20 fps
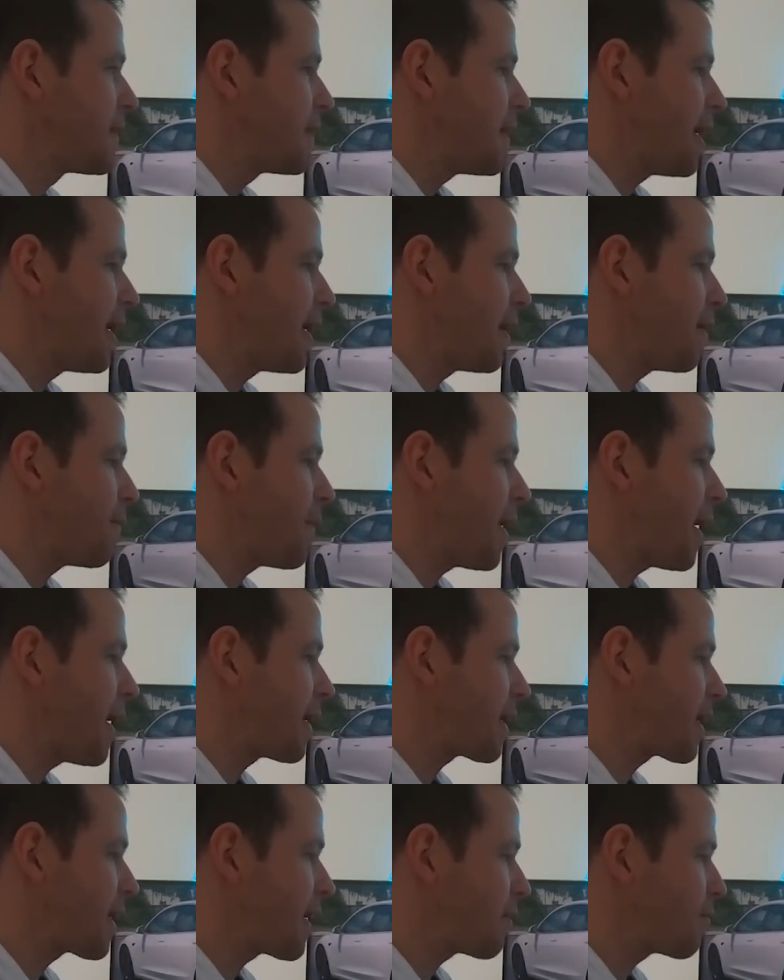And
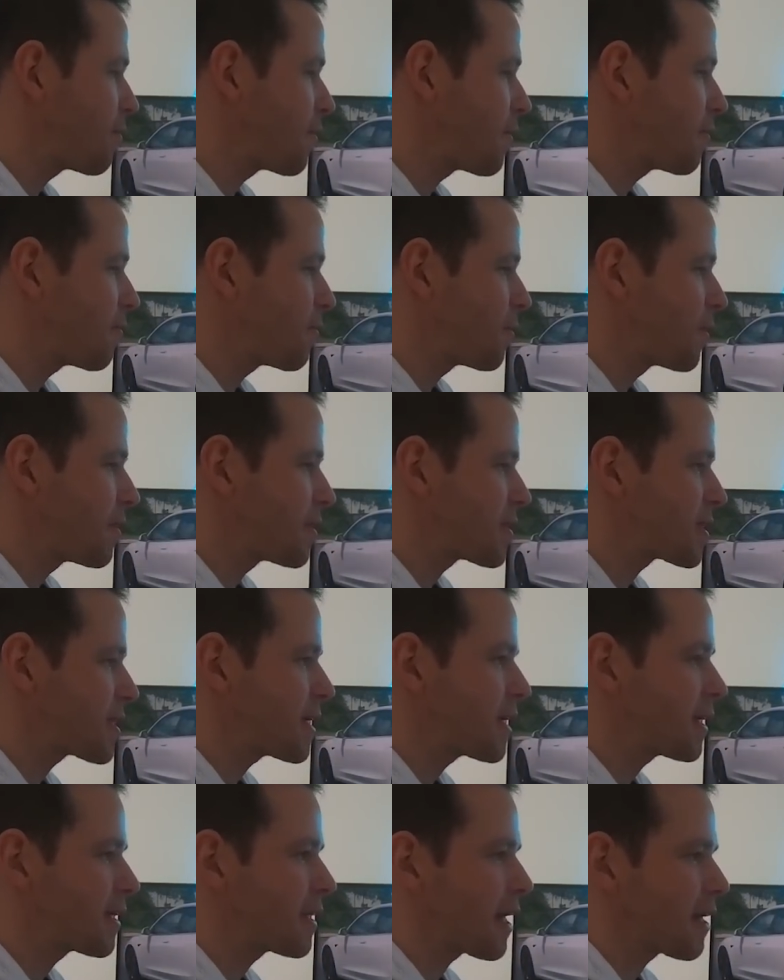again, we're
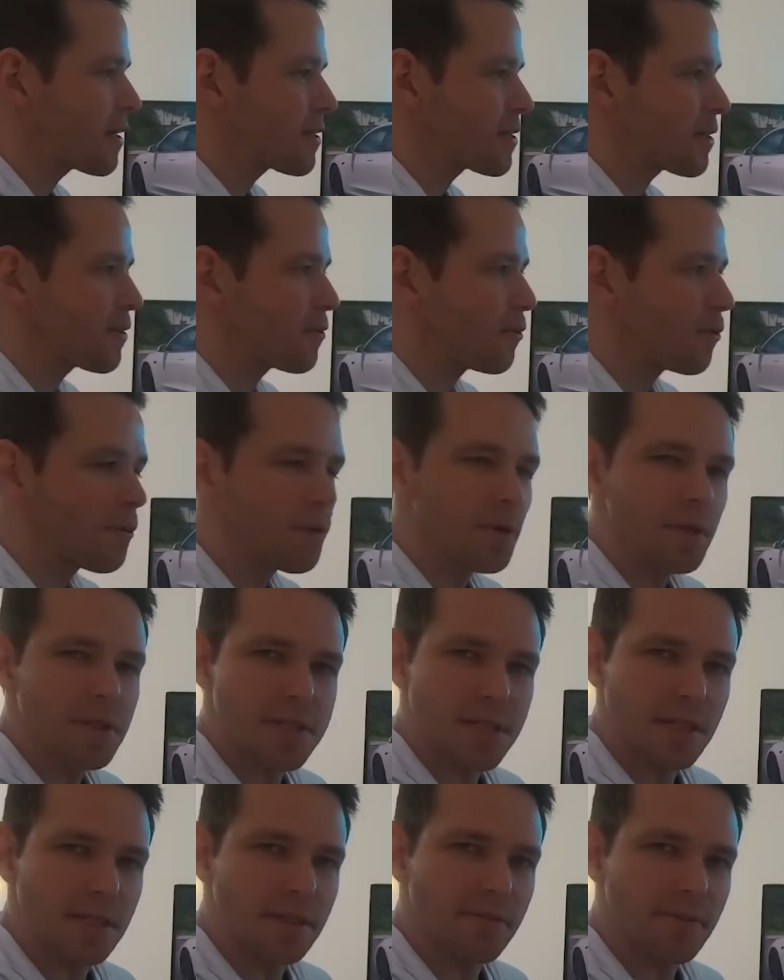seeing that as an August
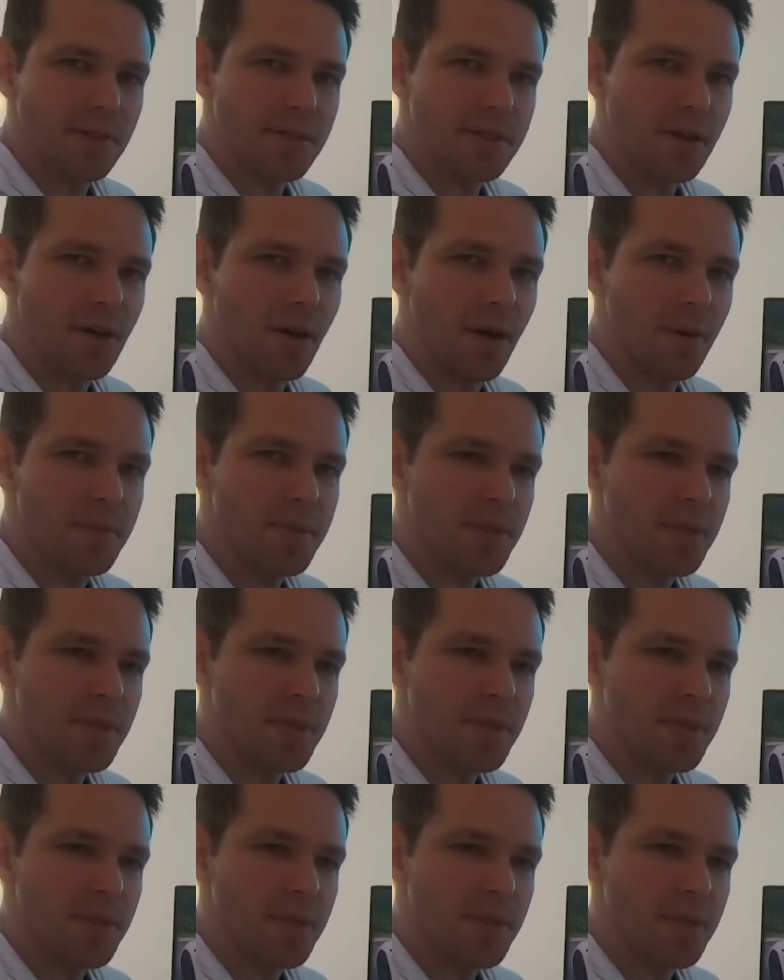delivery time.